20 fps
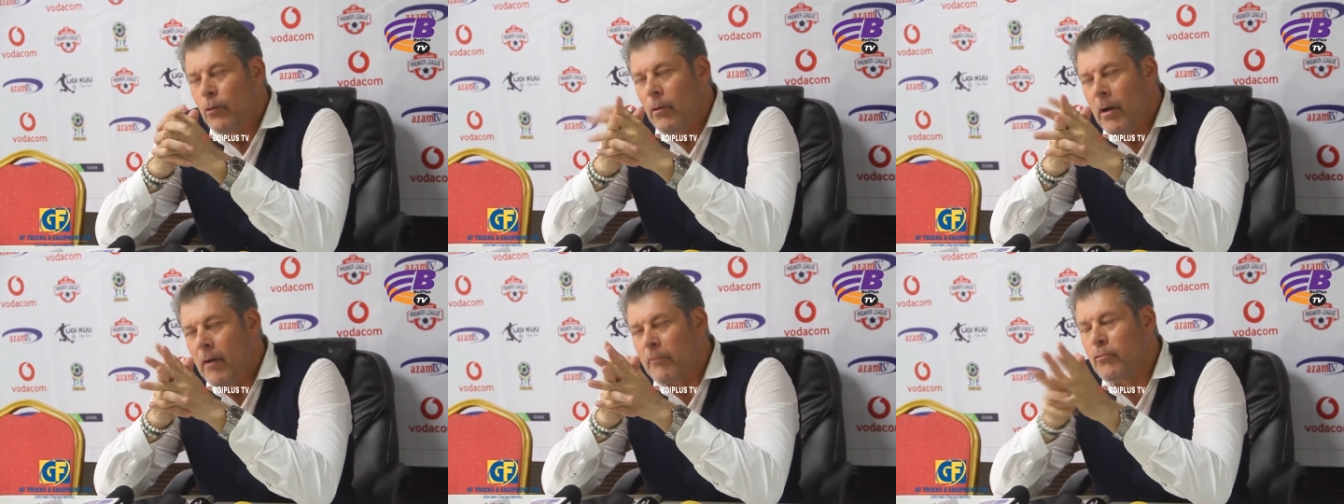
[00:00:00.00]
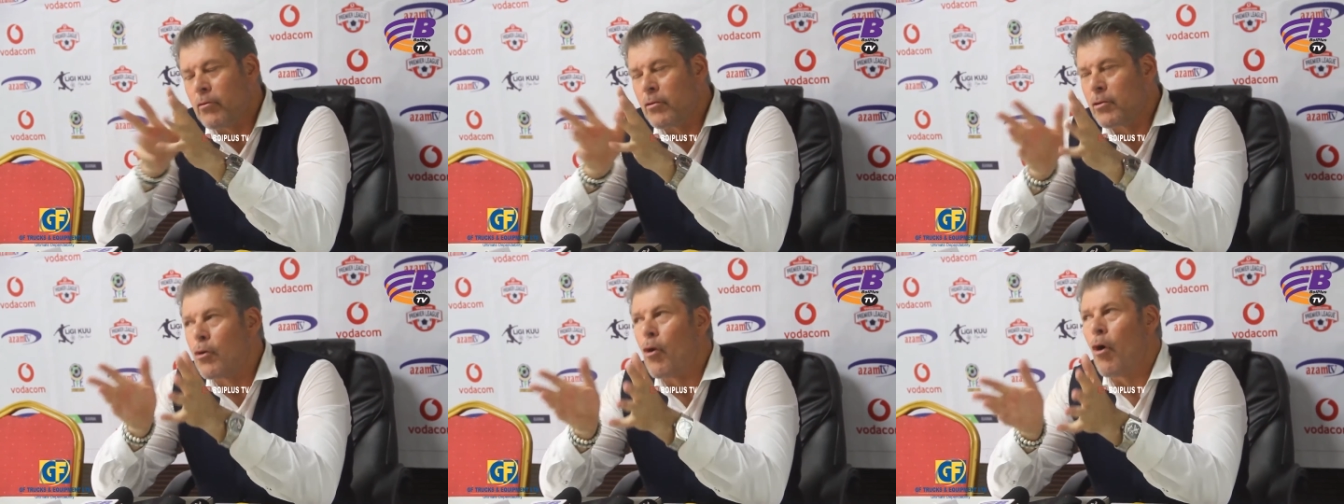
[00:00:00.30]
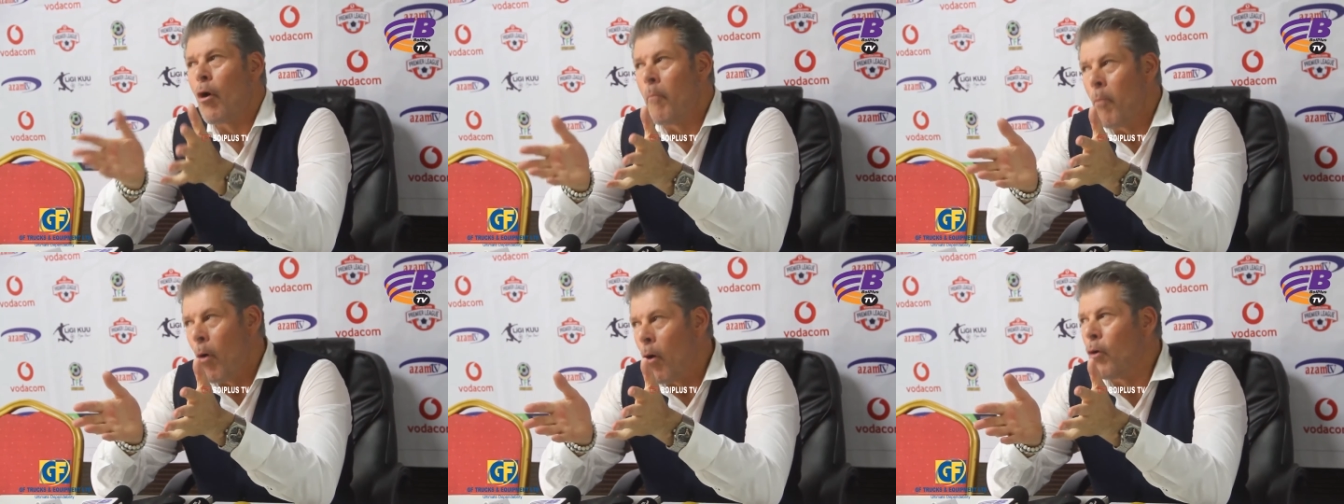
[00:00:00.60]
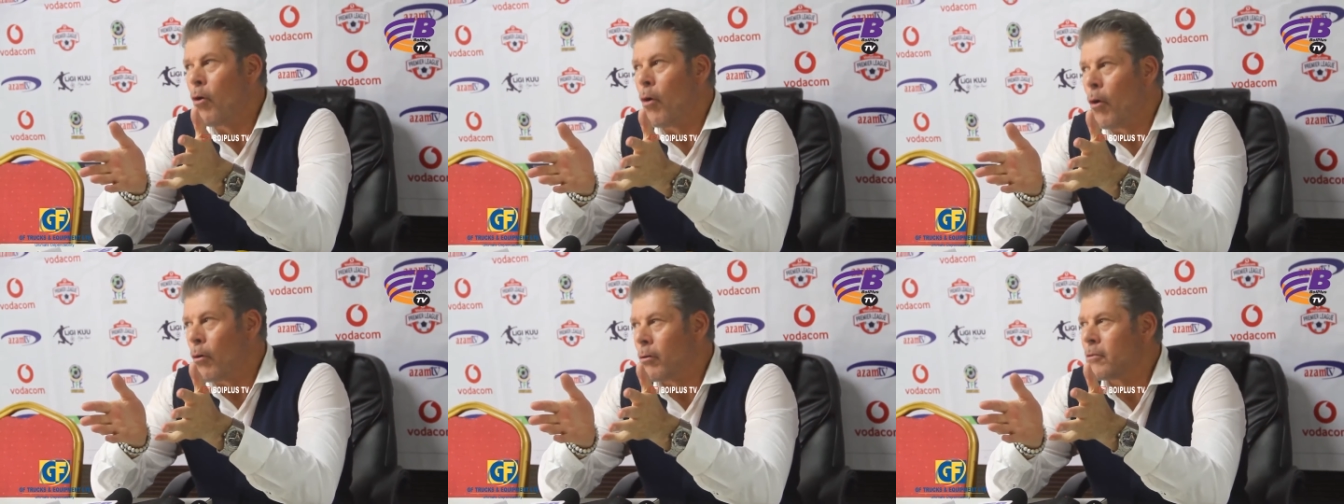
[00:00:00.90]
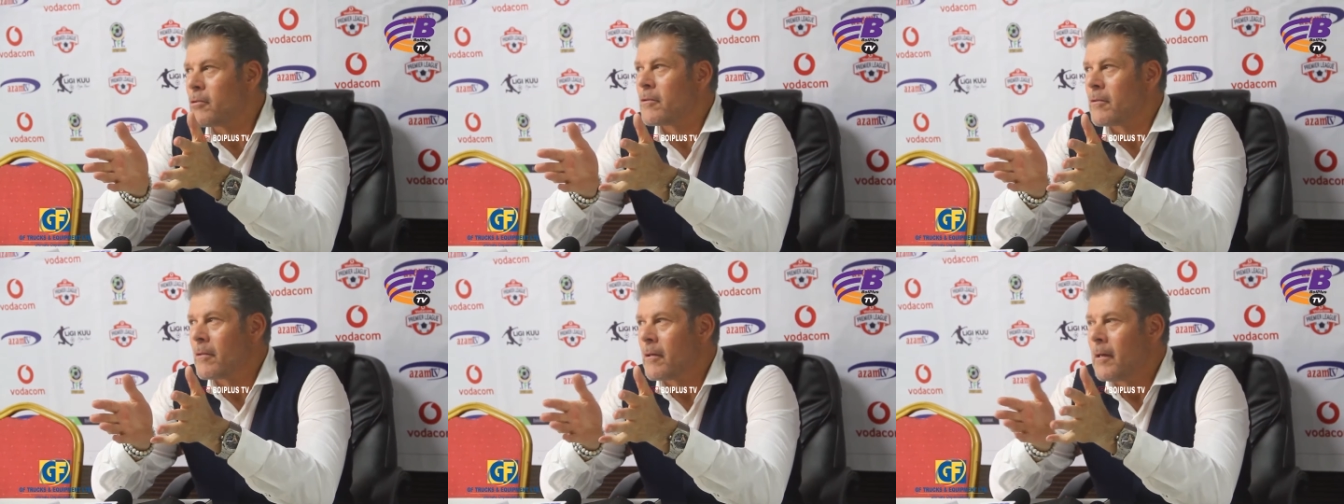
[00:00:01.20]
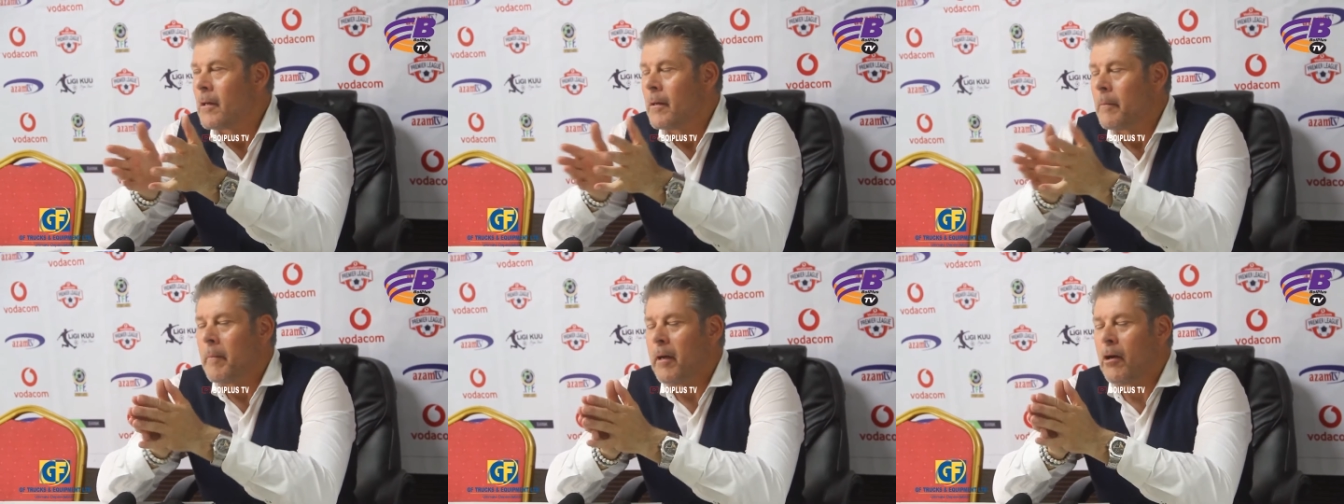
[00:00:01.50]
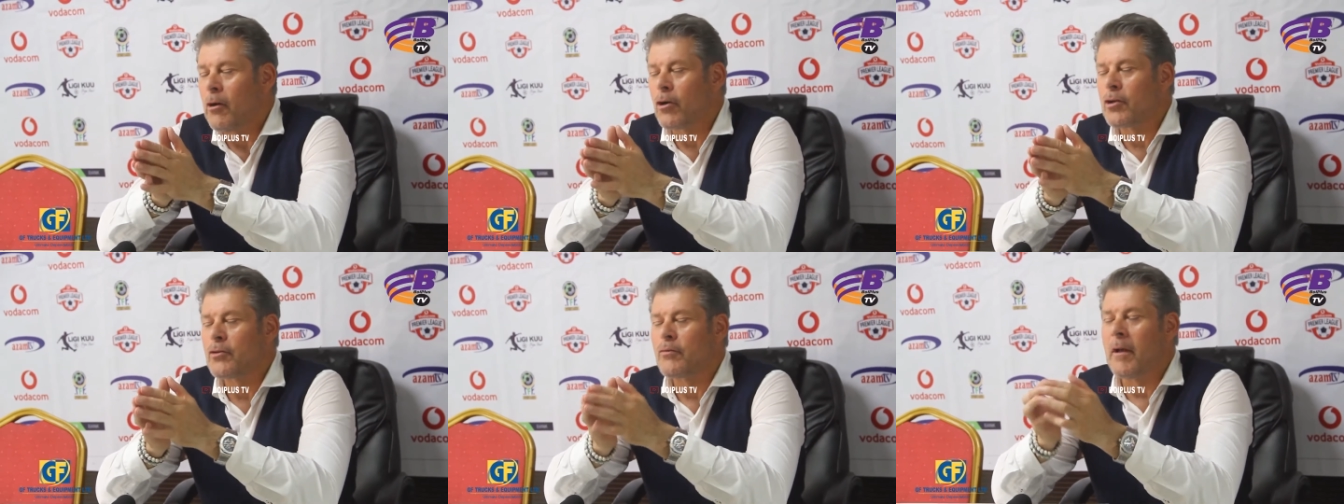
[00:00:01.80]
We have to score more goals
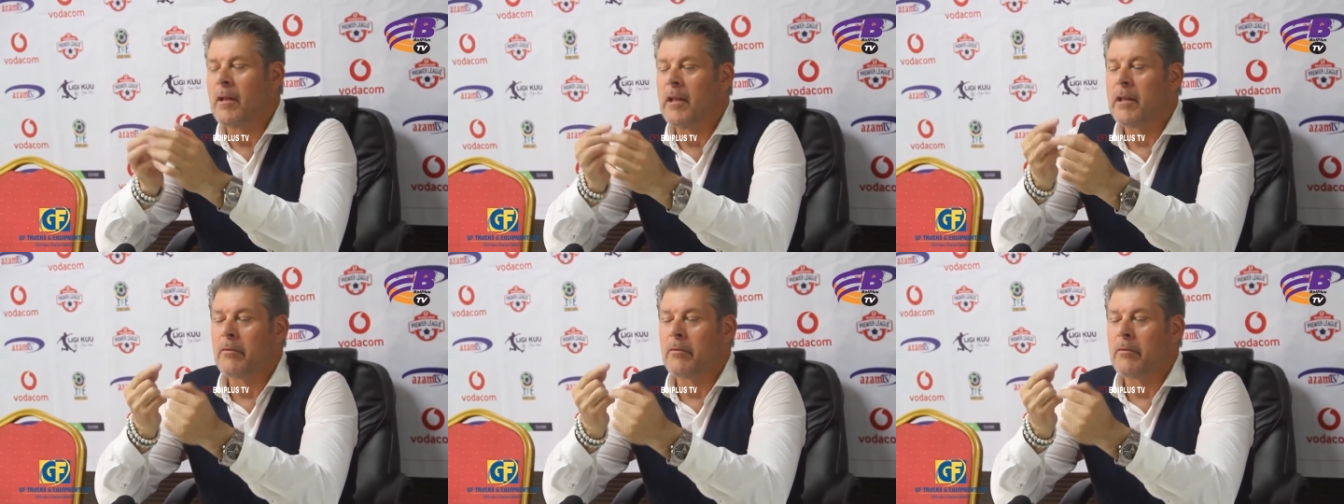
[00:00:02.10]
because when